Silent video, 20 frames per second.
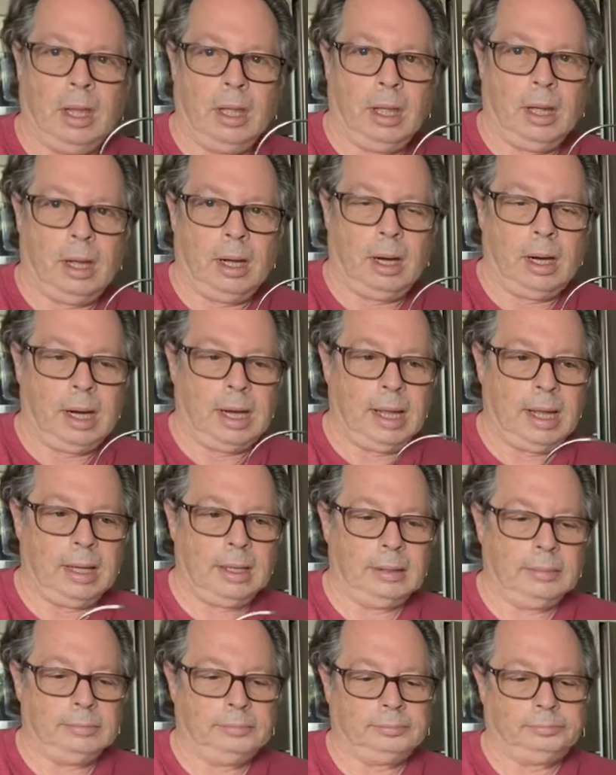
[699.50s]
All
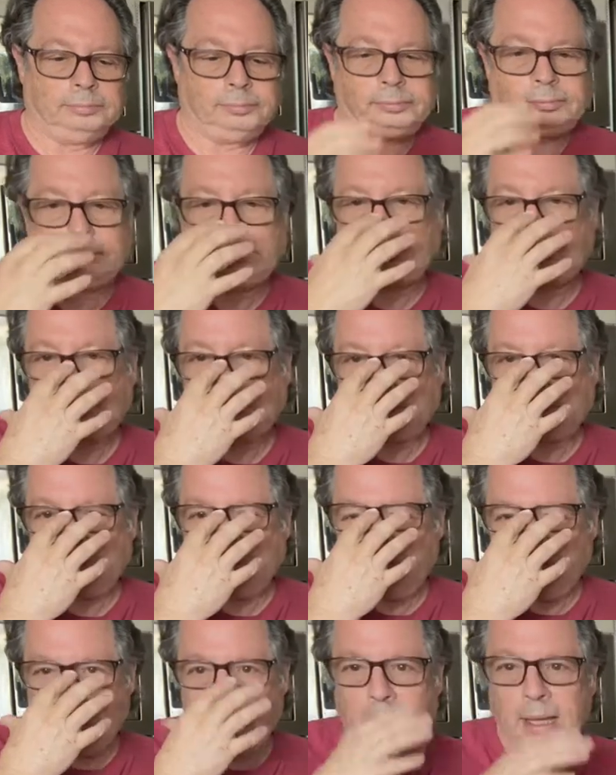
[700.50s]
right.
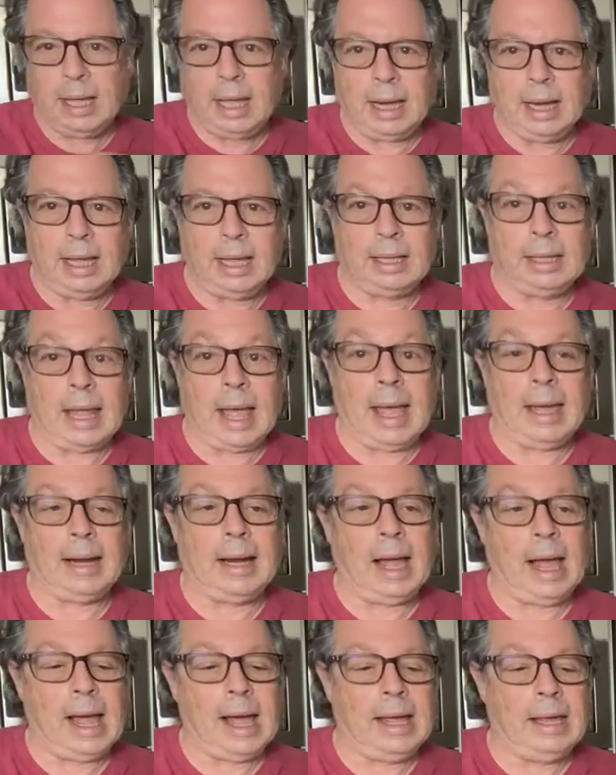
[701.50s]
It's been getting a lot
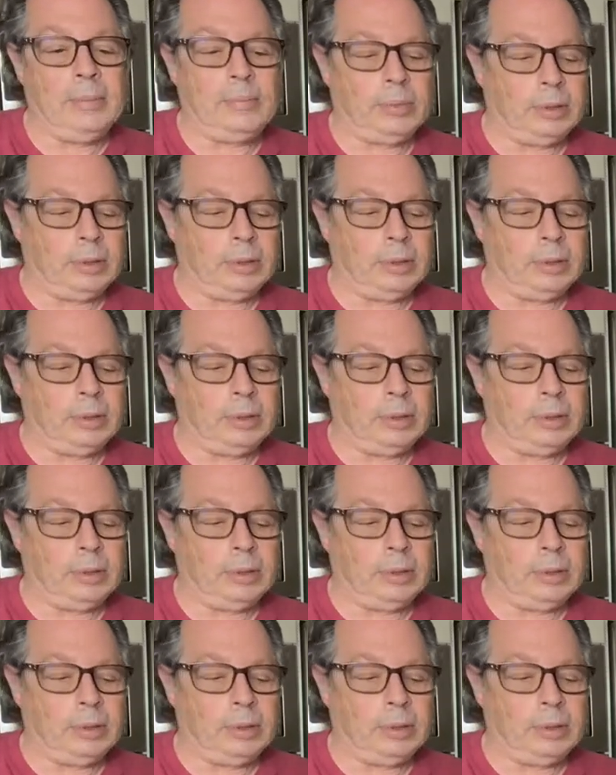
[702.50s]
of hype